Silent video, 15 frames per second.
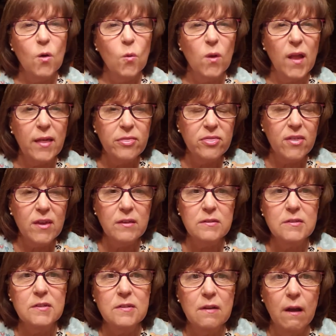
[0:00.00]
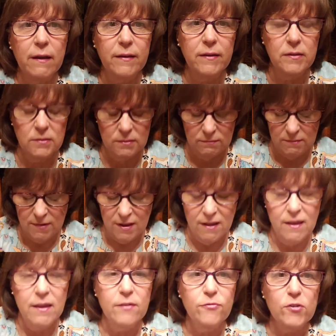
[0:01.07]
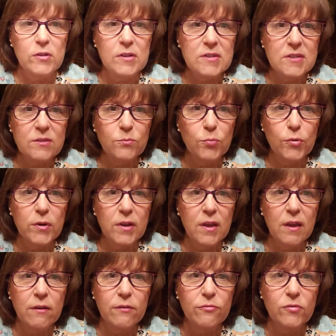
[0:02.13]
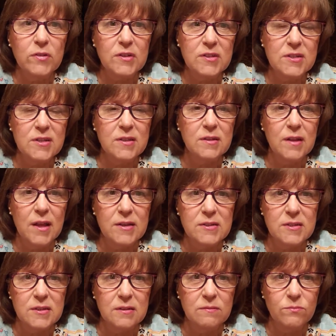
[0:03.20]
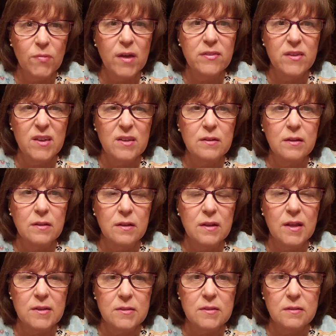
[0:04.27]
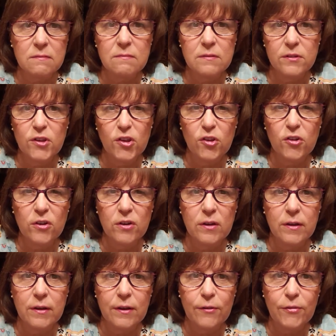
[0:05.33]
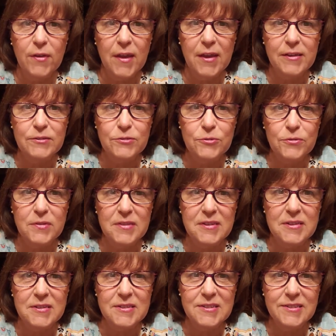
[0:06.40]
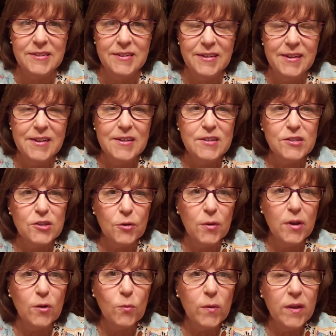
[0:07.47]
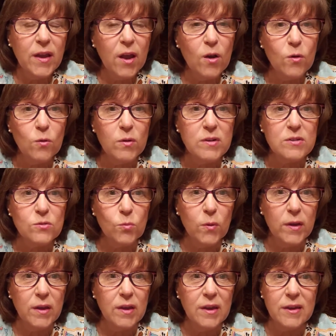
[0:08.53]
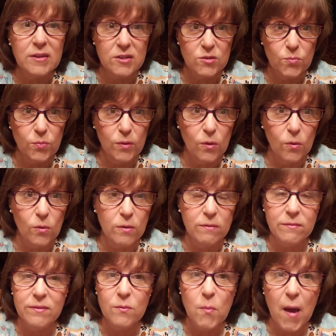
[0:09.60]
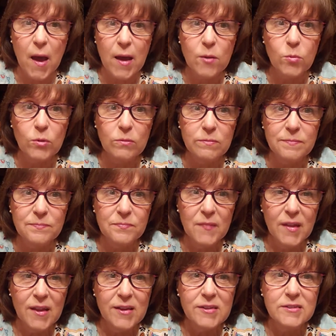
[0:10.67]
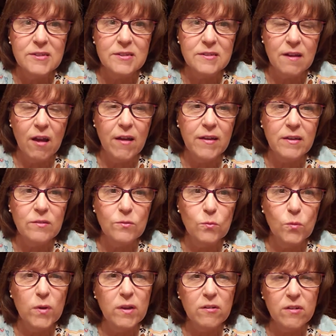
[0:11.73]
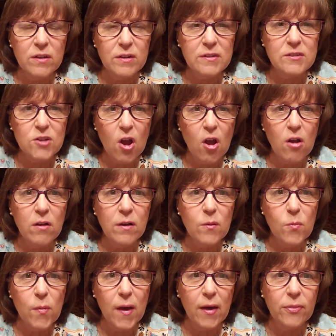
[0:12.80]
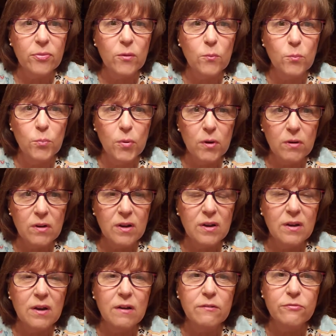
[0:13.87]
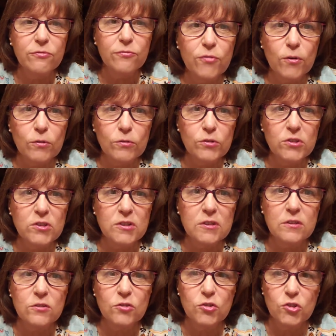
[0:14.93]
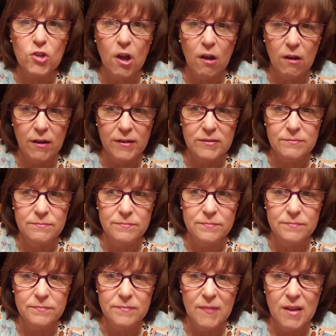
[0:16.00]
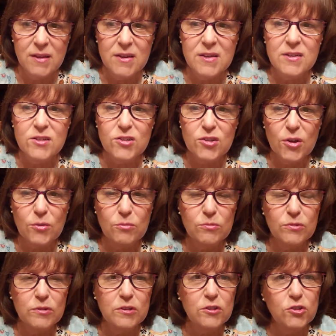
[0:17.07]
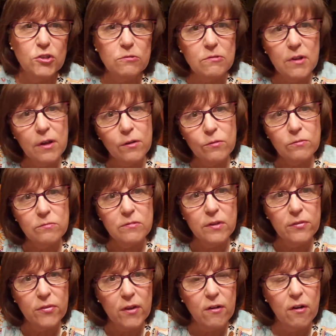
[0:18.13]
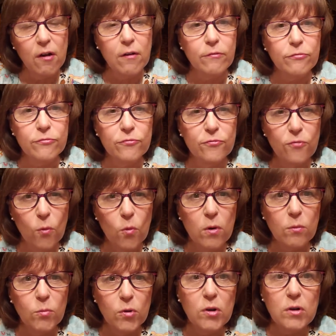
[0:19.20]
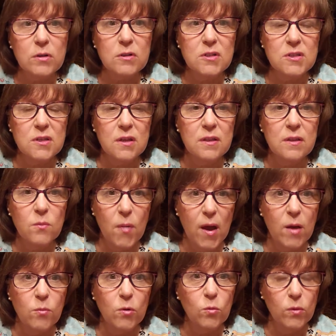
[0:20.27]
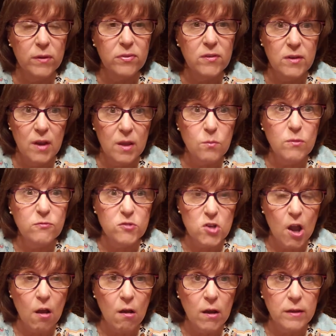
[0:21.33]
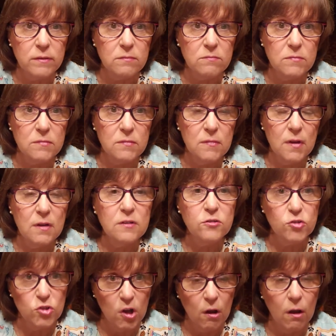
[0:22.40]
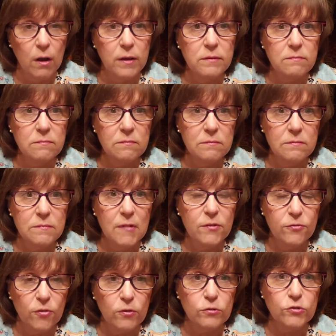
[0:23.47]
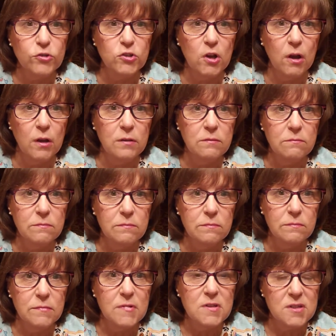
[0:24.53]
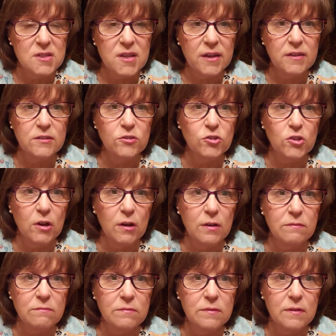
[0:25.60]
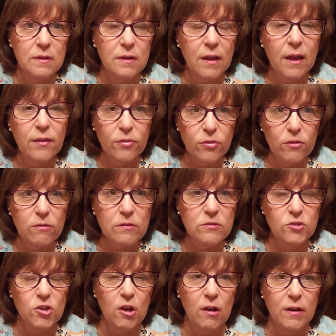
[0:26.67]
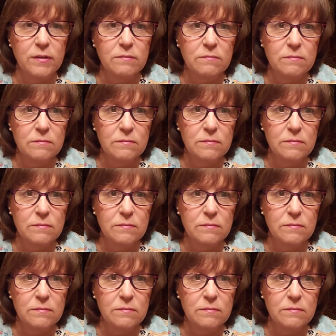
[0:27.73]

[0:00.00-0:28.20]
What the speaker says: Well, I think tonight, if you listen pretty carefully to the lesson, by the end of the lesson, you're going to know the answer to this. So here we go as we explore the Bible. Tonight, we are going to talk about the book of 1 John. So did you know that there are four books in the Bible with the name of John? John, 1 John, 2 John, and 3 John.